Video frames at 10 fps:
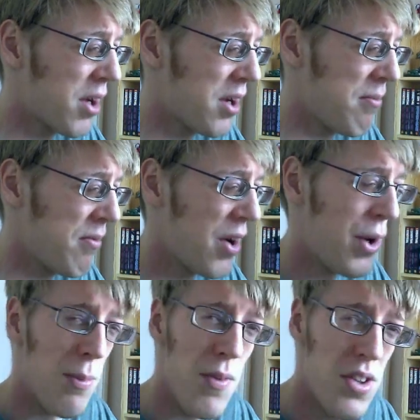become
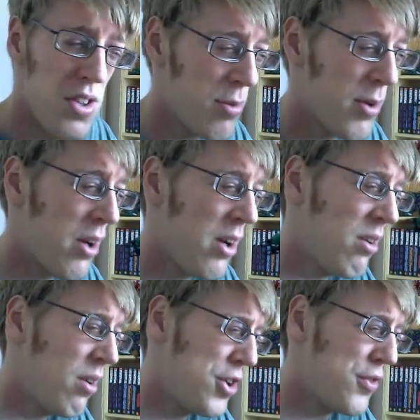very obvious and it's a bit like,
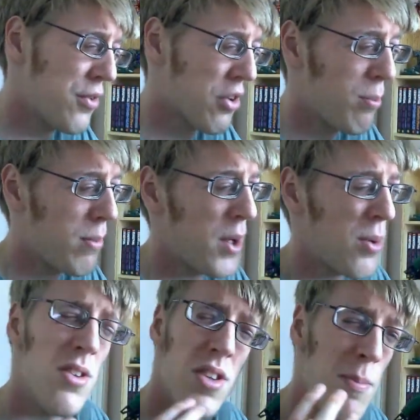oh, I just feel like I'm playing
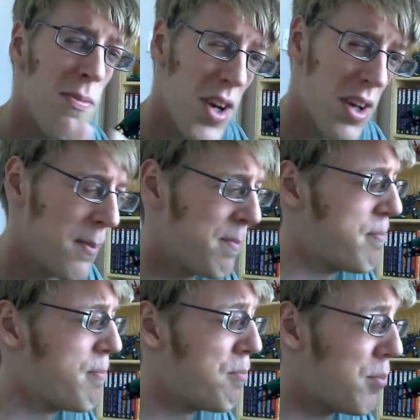with the same figure.
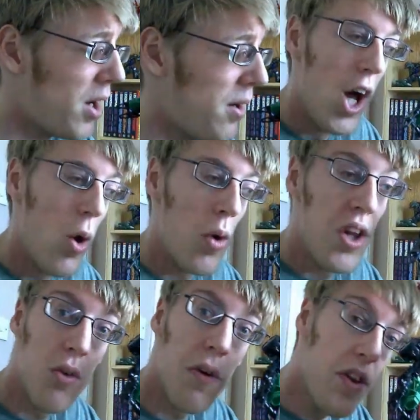But when
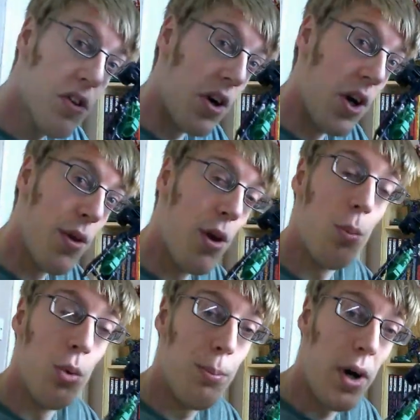you've got this guy with a
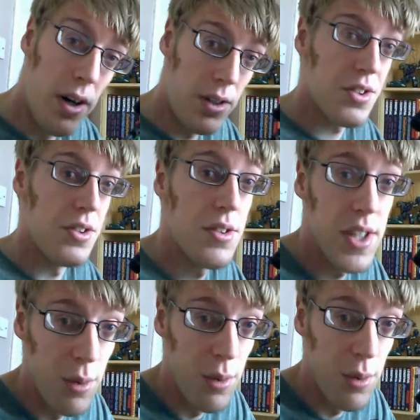lot more parts than
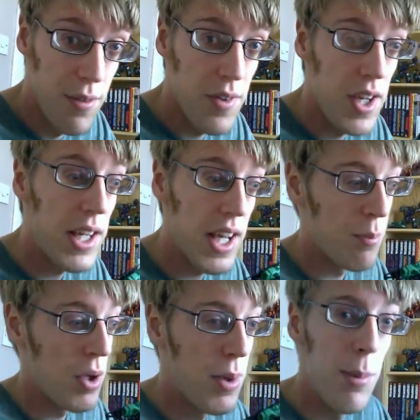Soundwave, he
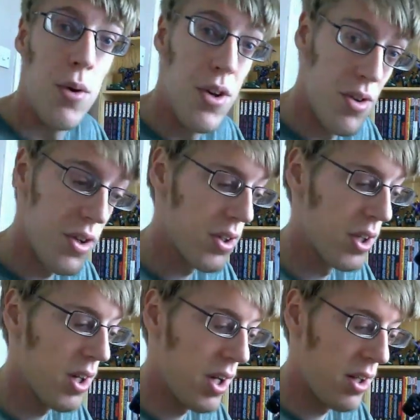can be a bit more
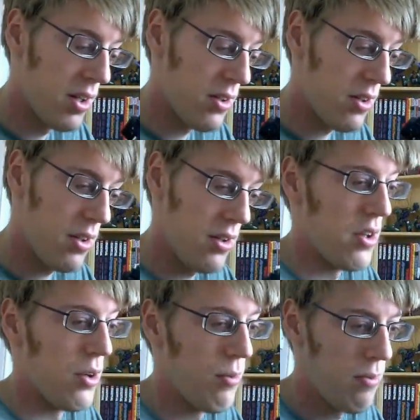interesting. And,
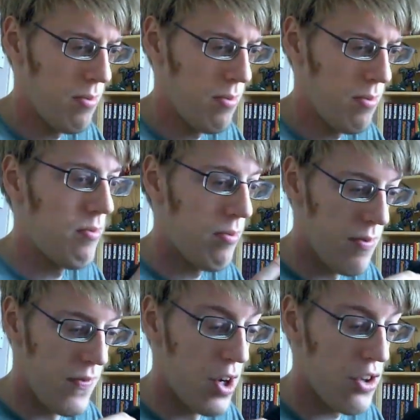the
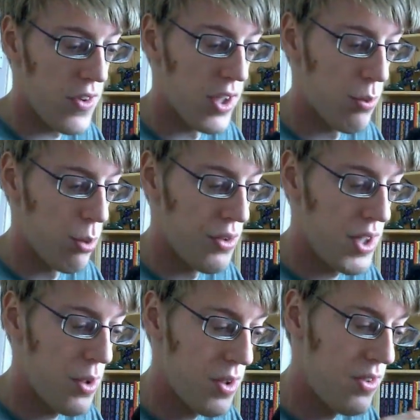first thing to
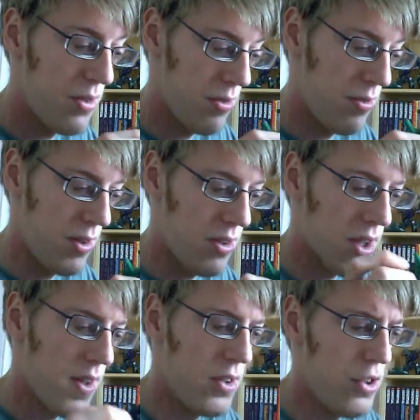point out is, let's
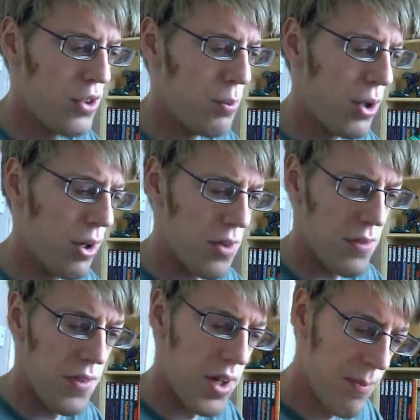get these spoilers
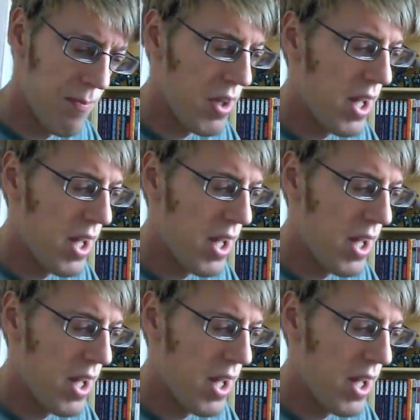off of here.